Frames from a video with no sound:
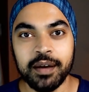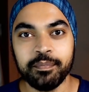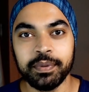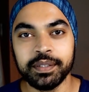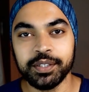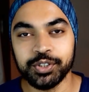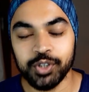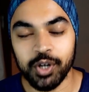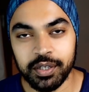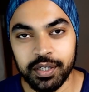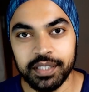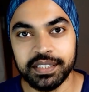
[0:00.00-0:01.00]
but the
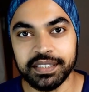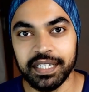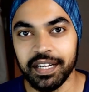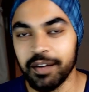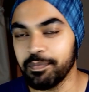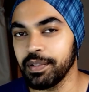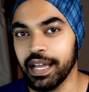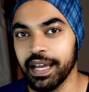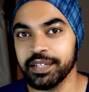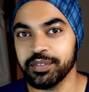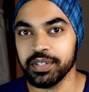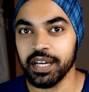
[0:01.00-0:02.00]
shortcuts that apply
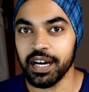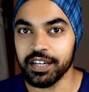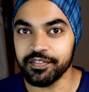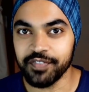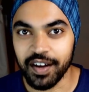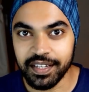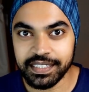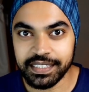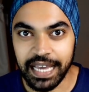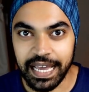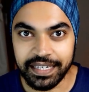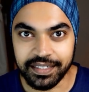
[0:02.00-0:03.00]
to the advanced
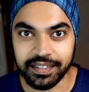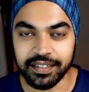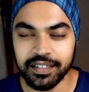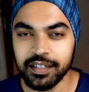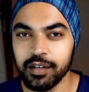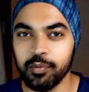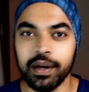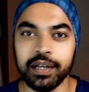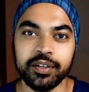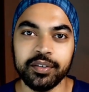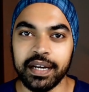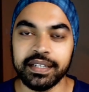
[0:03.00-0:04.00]
editor while
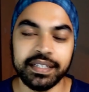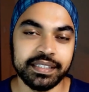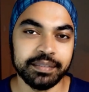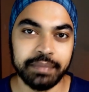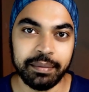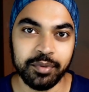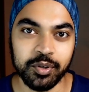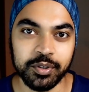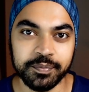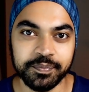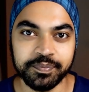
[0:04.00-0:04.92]
you're writing some M code.